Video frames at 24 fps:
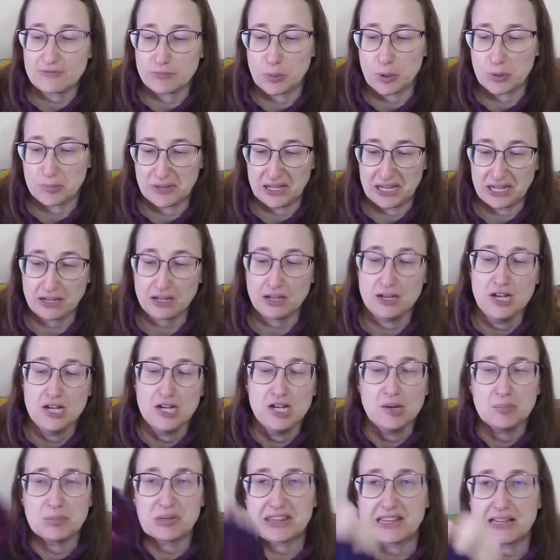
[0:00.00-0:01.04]
more pink,
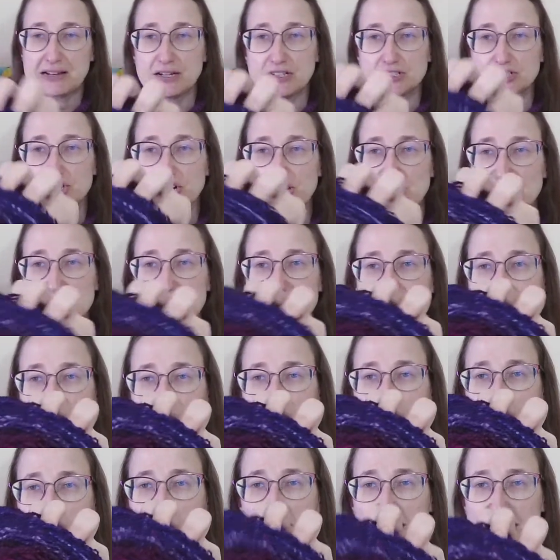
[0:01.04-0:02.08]
but then I'll
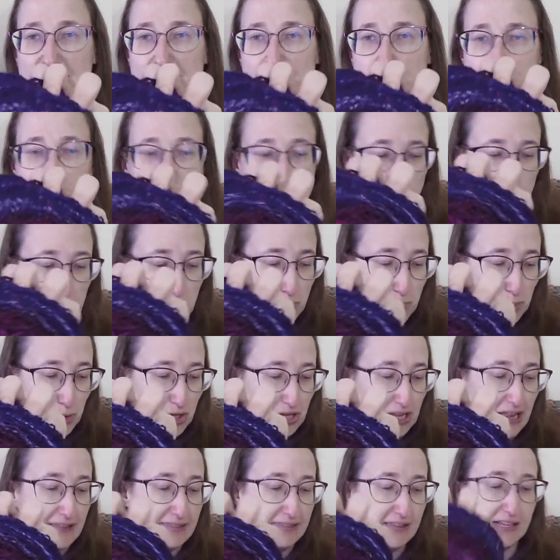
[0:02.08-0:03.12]
transition back out to the purple
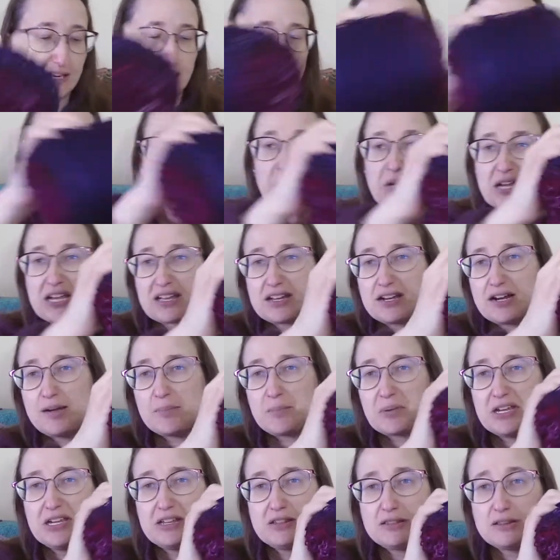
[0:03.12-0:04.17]
and then I will pick it up
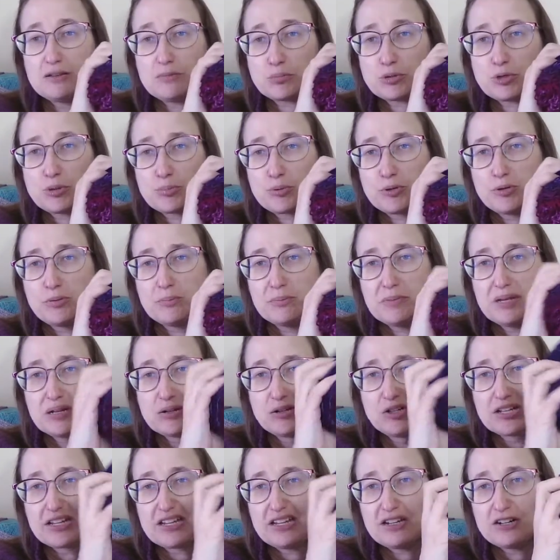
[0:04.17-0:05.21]
in the purple
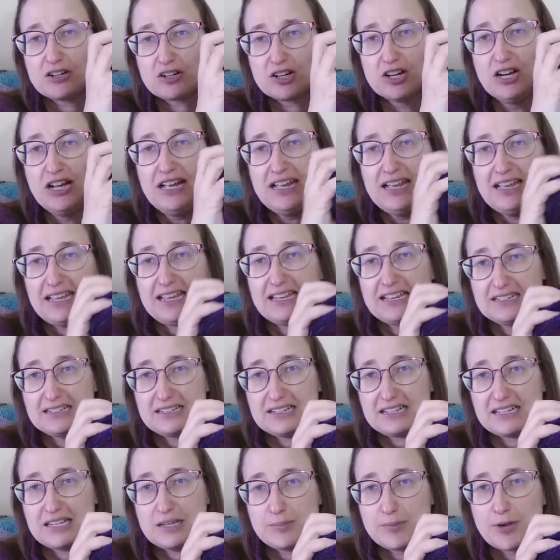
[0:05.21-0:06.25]
middle here and
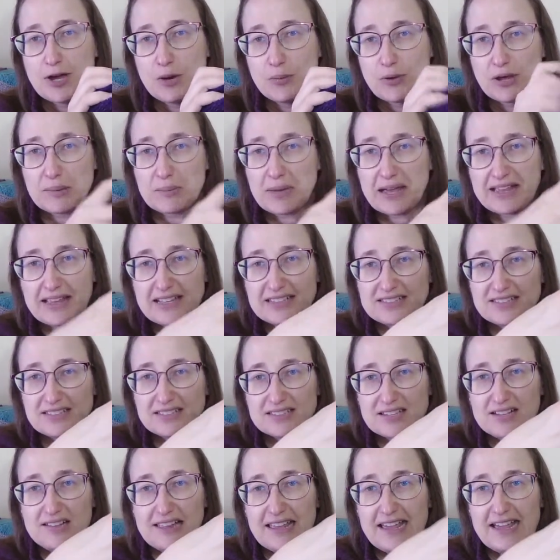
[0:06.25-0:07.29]
keep going. My guess is
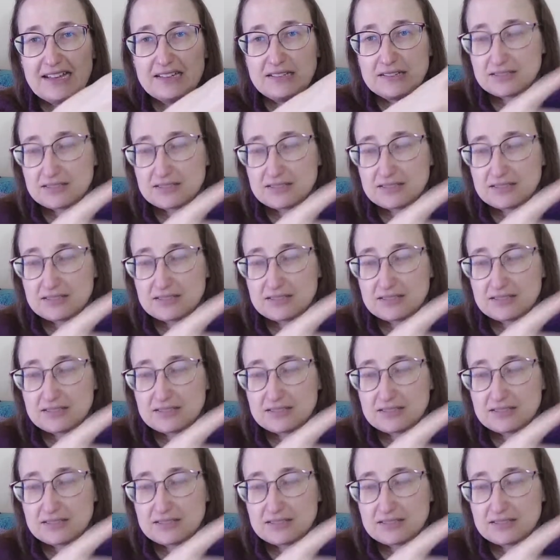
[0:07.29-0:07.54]
I'll end